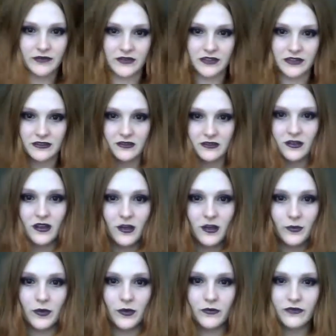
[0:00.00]
of a
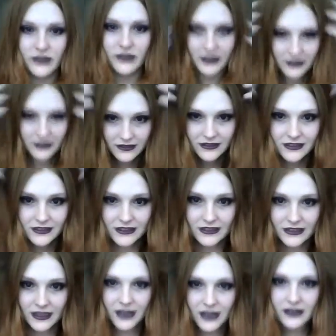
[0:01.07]
bumpy
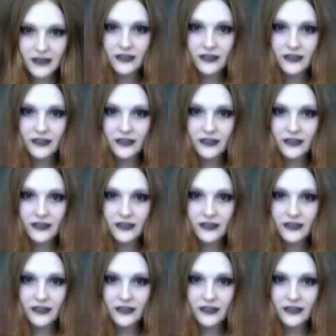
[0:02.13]
kind of